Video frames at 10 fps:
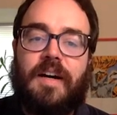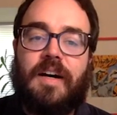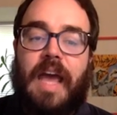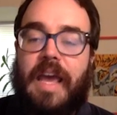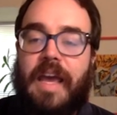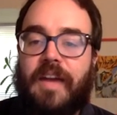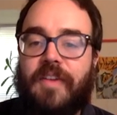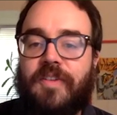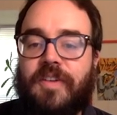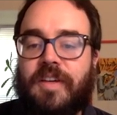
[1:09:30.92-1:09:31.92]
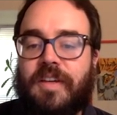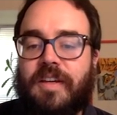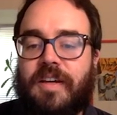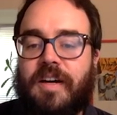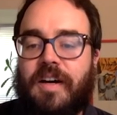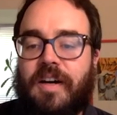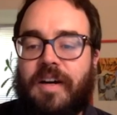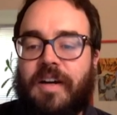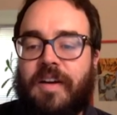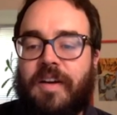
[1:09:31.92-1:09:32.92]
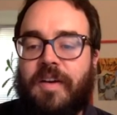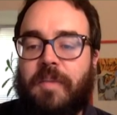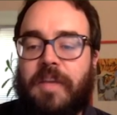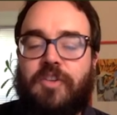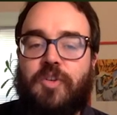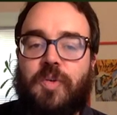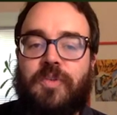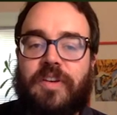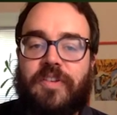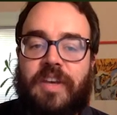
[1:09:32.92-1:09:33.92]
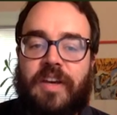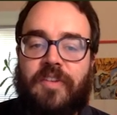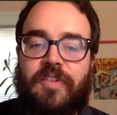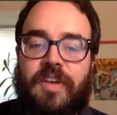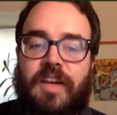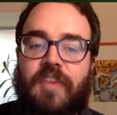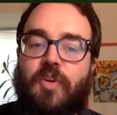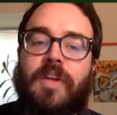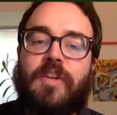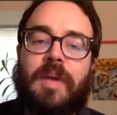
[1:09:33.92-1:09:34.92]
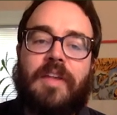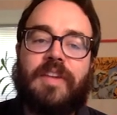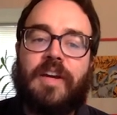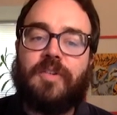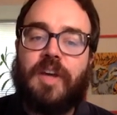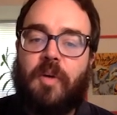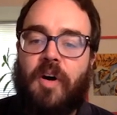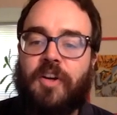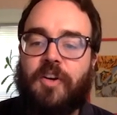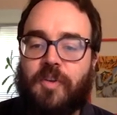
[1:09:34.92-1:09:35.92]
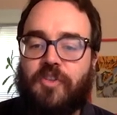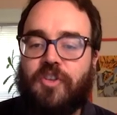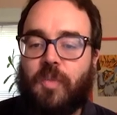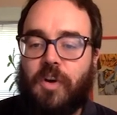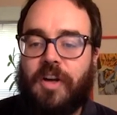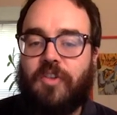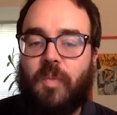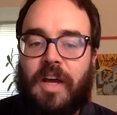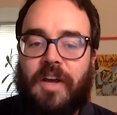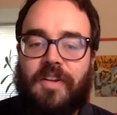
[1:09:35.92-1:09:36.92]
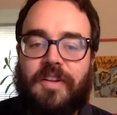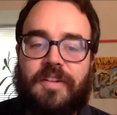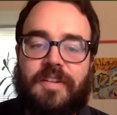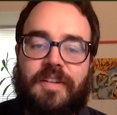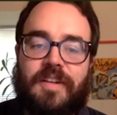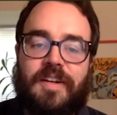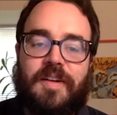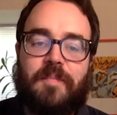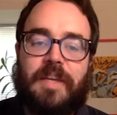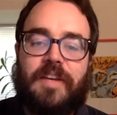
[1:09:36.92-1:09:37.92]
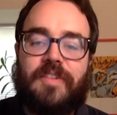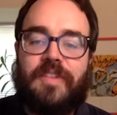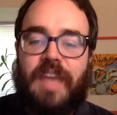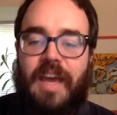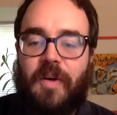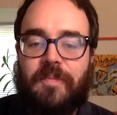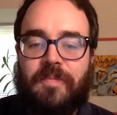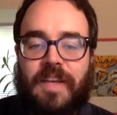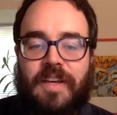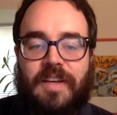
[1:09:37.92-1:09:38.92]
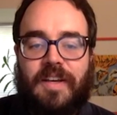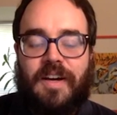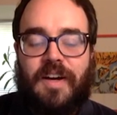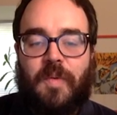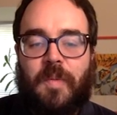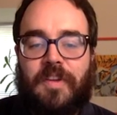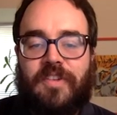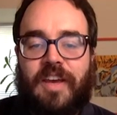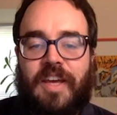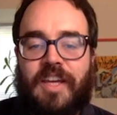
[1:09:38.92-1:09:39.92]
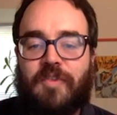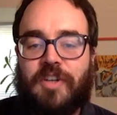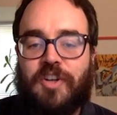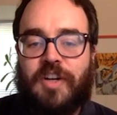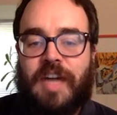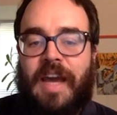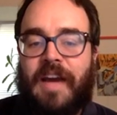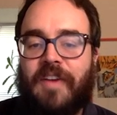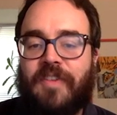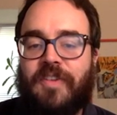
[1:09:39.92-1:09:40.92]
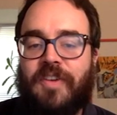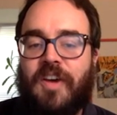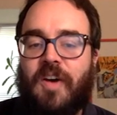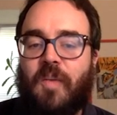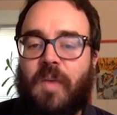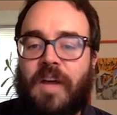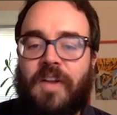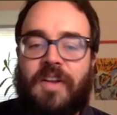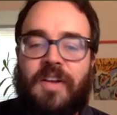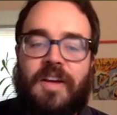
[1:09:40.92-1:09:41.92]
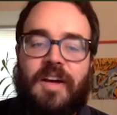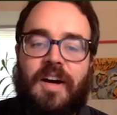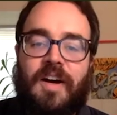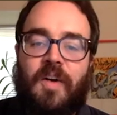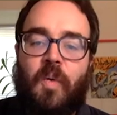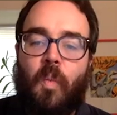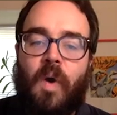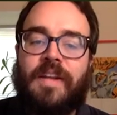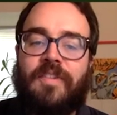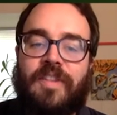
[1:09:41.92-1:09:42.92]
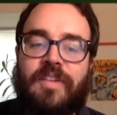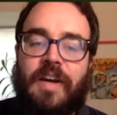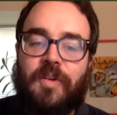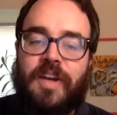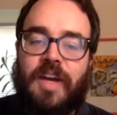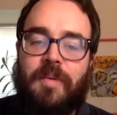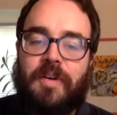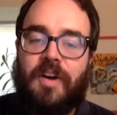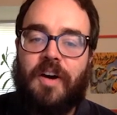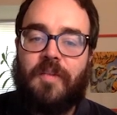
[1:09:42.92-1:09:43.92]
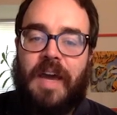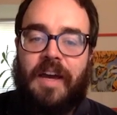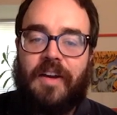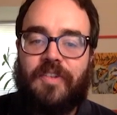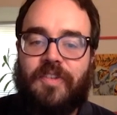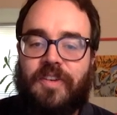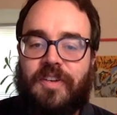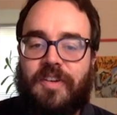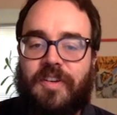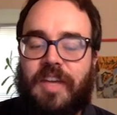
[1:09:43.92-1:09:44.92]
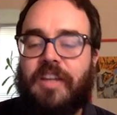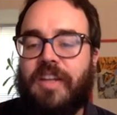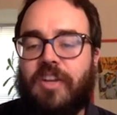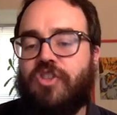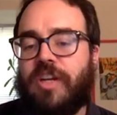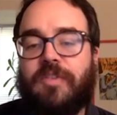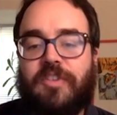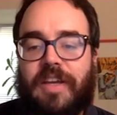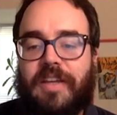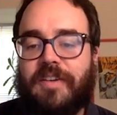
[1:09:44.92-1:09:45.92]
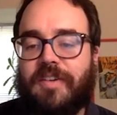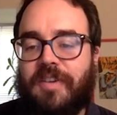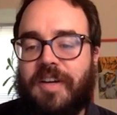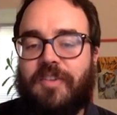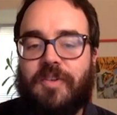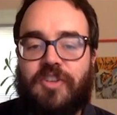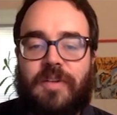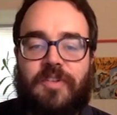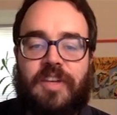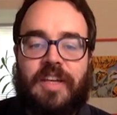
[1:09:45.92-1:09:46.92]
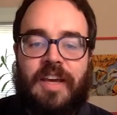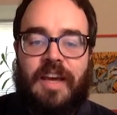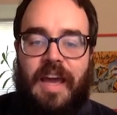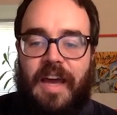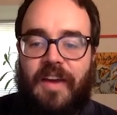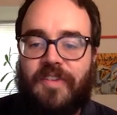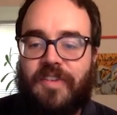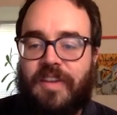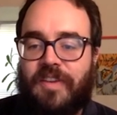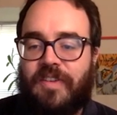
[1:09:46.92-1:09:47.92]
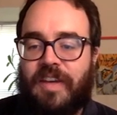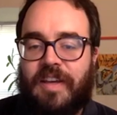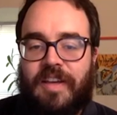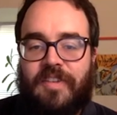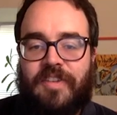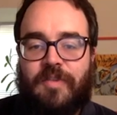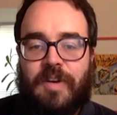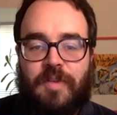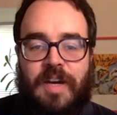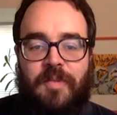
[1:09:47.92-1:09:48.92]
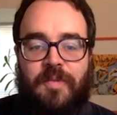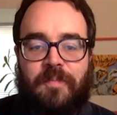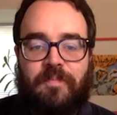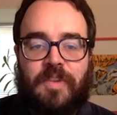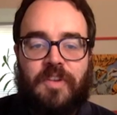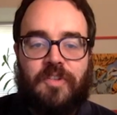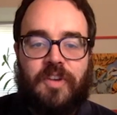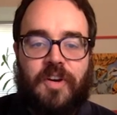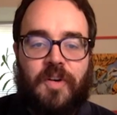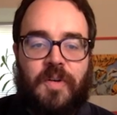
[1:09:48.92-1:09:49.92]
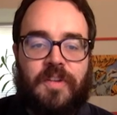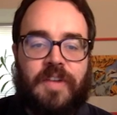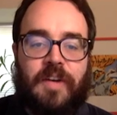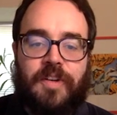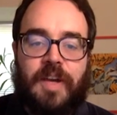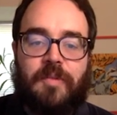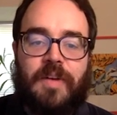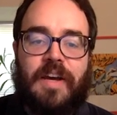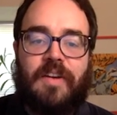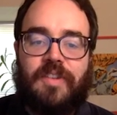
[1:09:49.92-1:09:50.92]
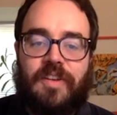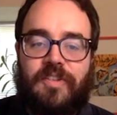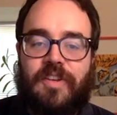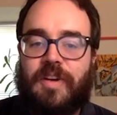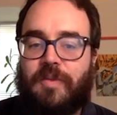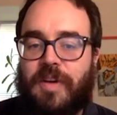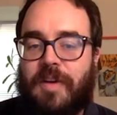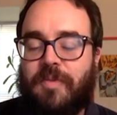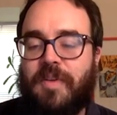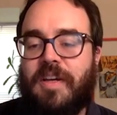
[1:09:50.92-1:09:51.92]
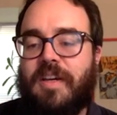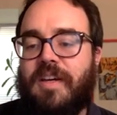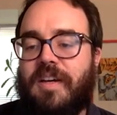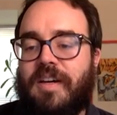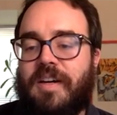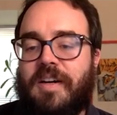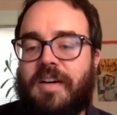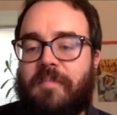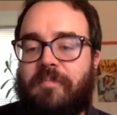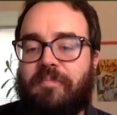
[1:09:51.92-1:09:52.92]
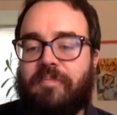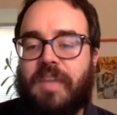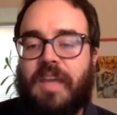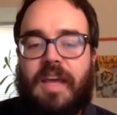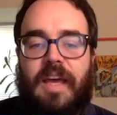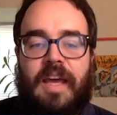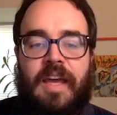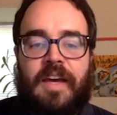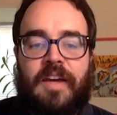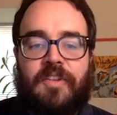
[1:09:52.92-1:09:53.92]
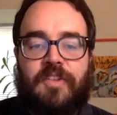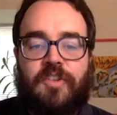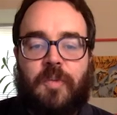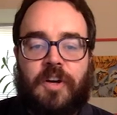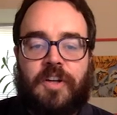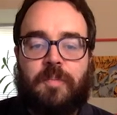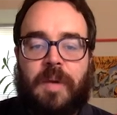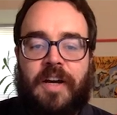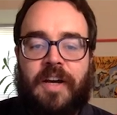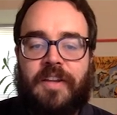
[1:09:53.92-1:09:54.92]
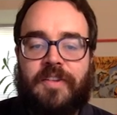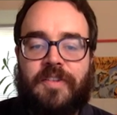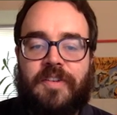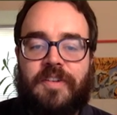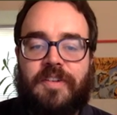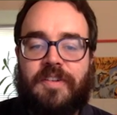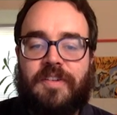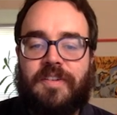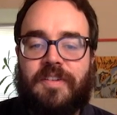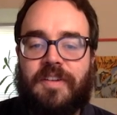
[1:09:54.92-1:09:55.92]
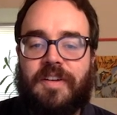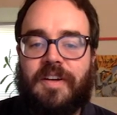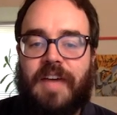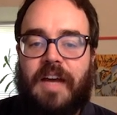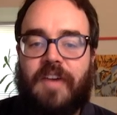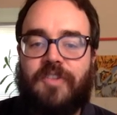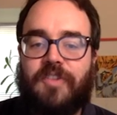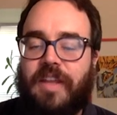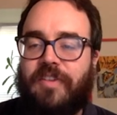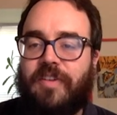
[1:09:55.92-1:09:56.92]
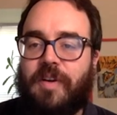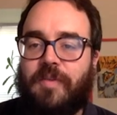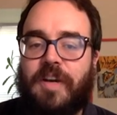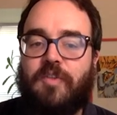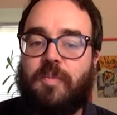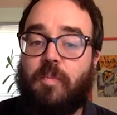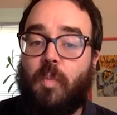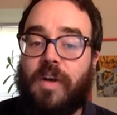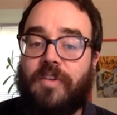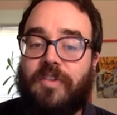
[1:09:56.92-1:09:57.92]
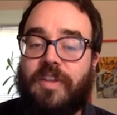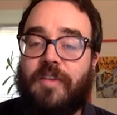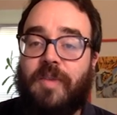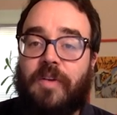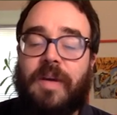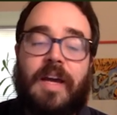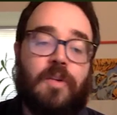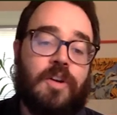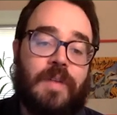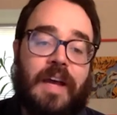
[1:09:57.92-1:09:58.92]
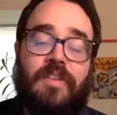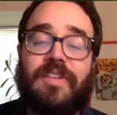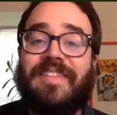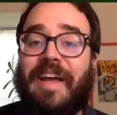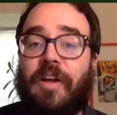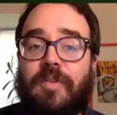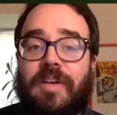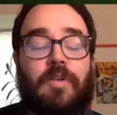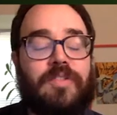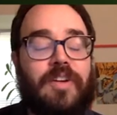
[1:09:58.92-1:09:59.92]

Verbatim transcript: Uh, and uh, P2266 is going to make the Decl auto version work as well. Uh, because now, uh, when we say return x, well, uh, what is the Decl of x in, in G of C? Right? So in G of C, x is ref ref, So Decl of x is ref Um, and so we're going to bind uh, x to that c ref. What is the value category of x? It's an L,